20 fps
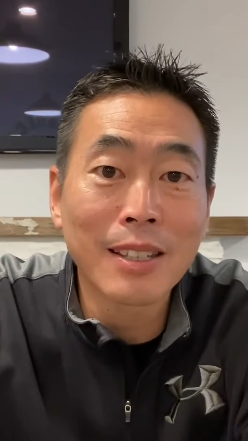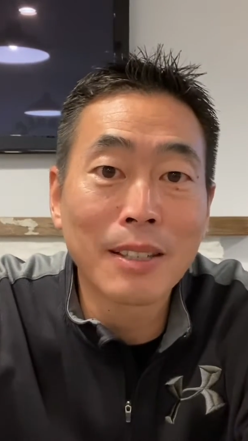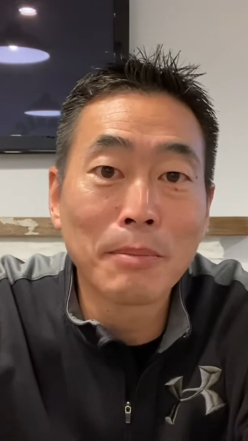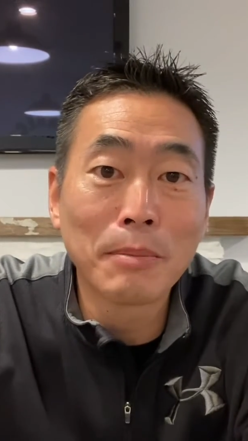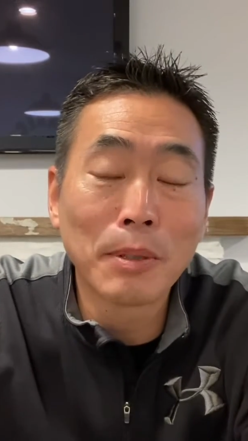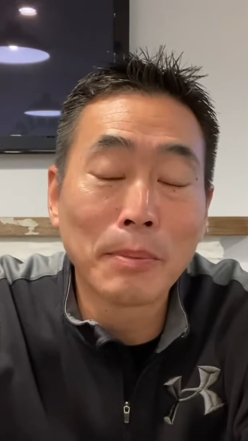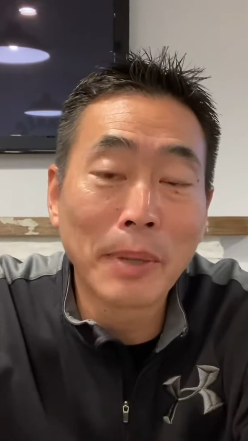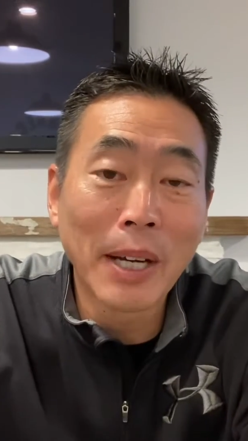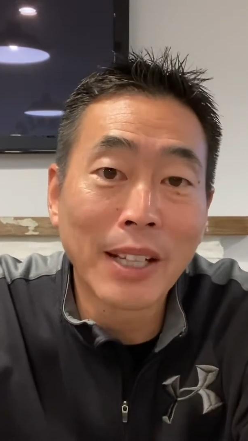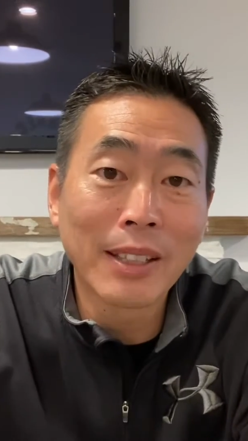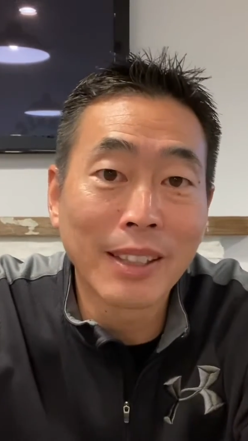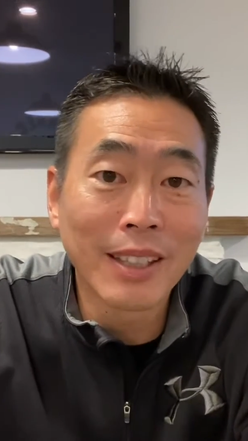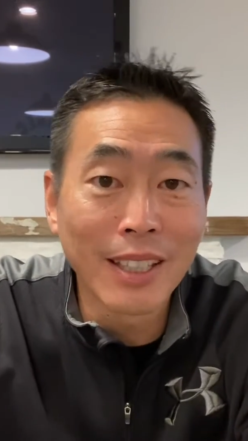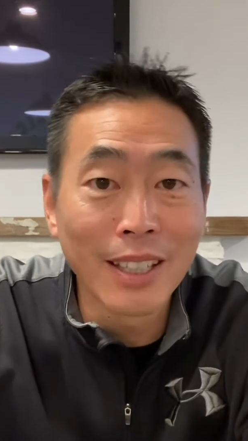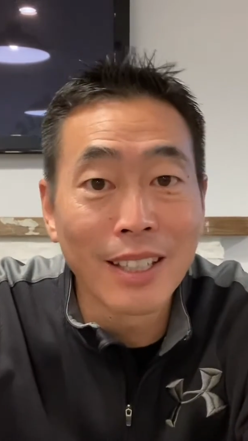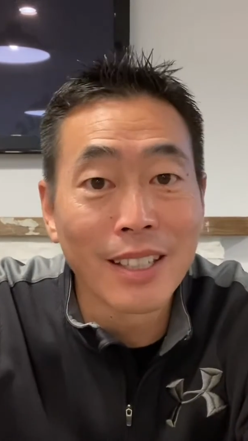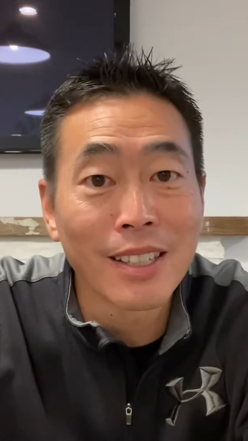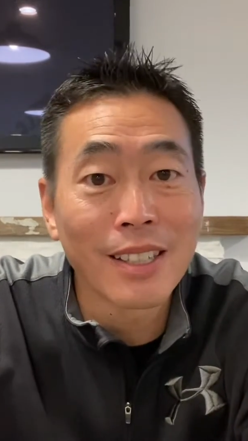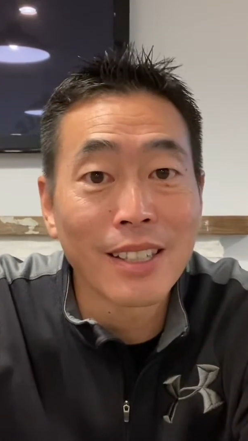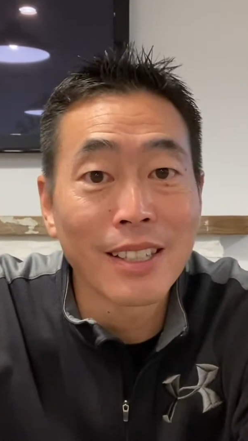them about
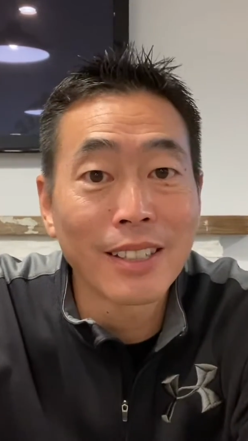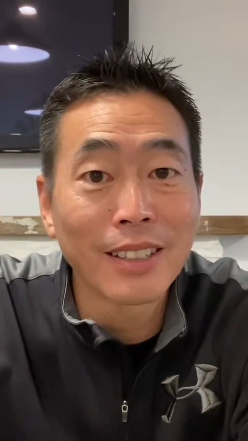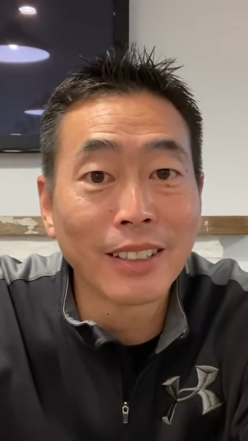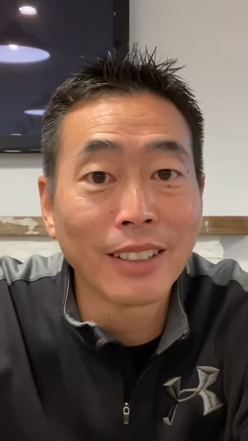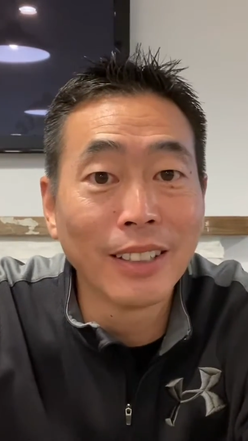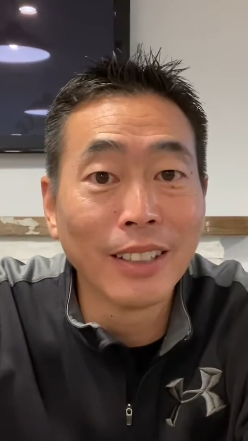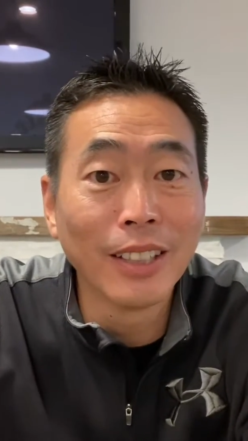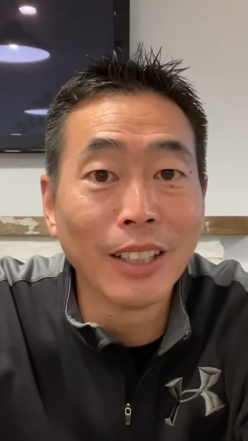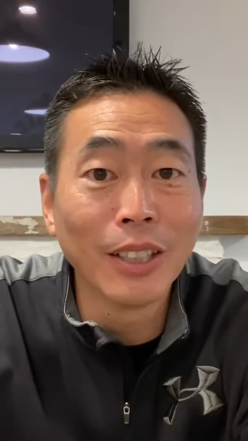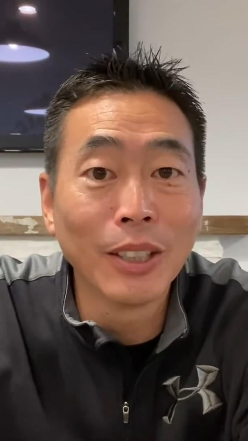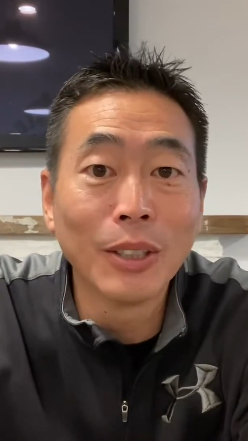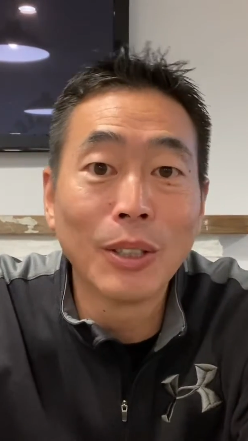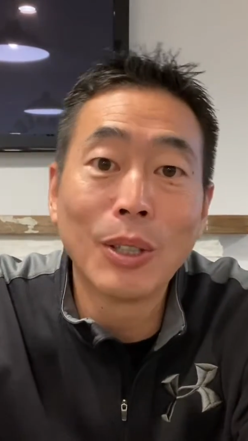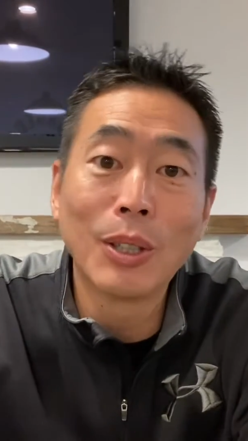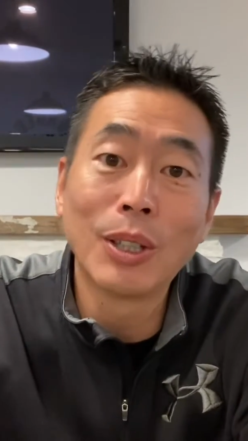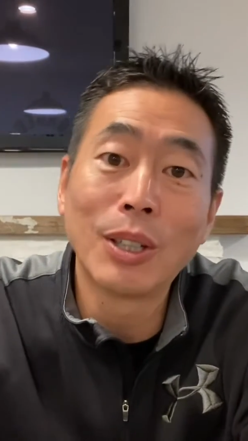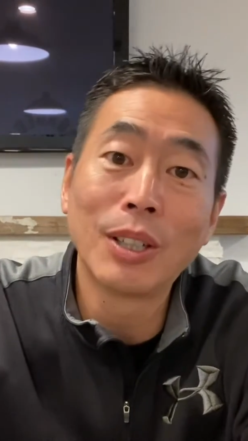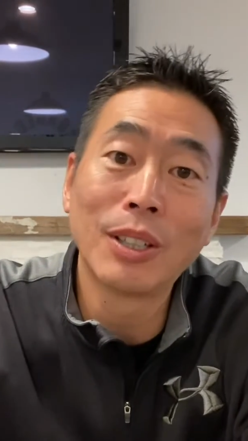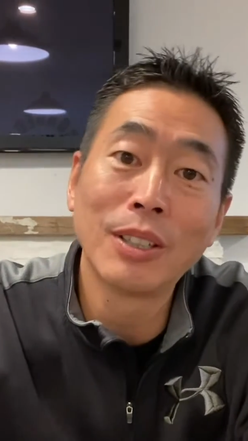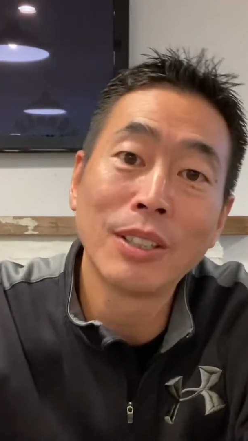this, you know,
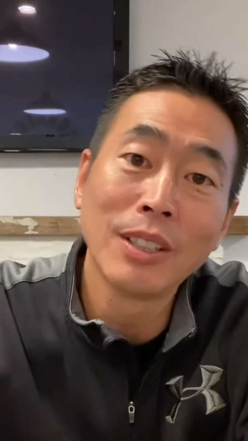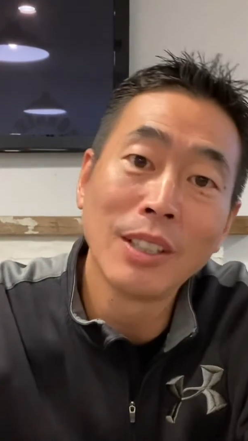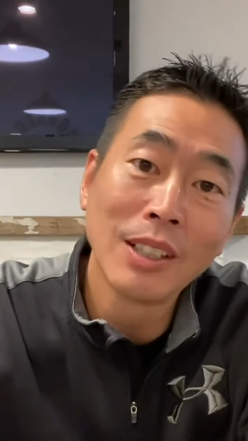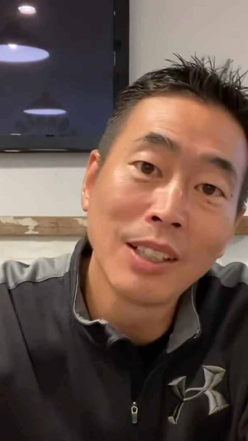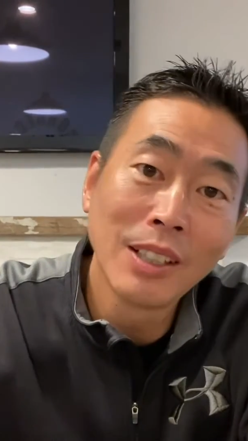or